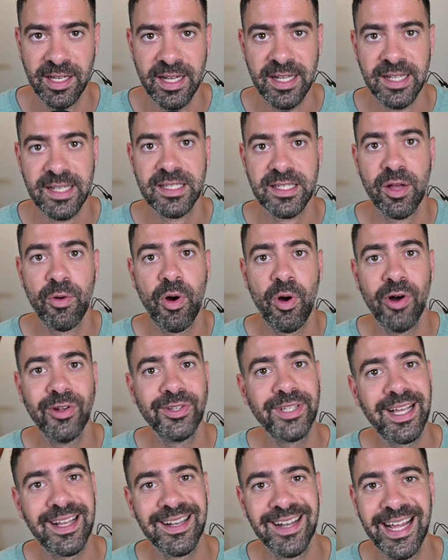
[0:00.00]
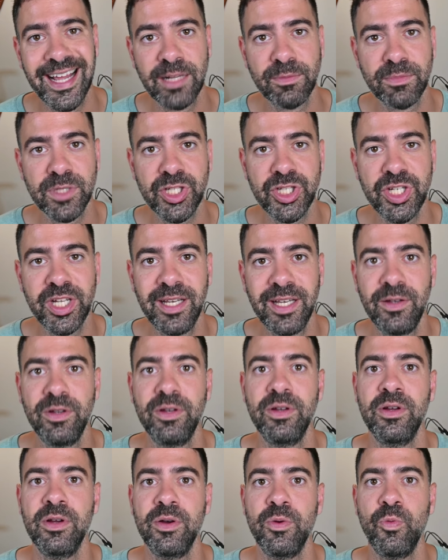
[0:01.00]
So on the client machine,
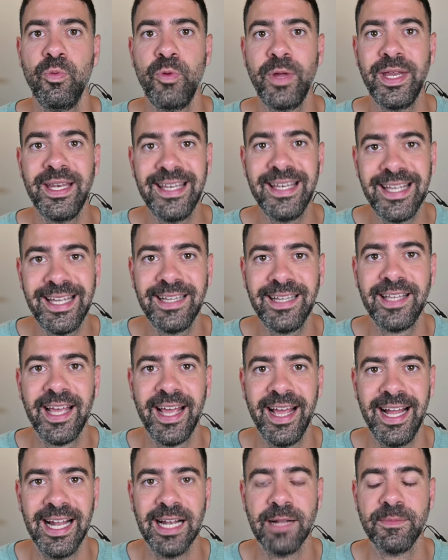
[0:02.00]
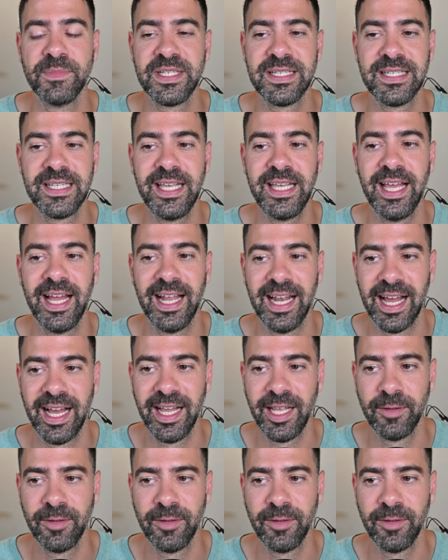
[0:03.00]
we need the Helm CLI.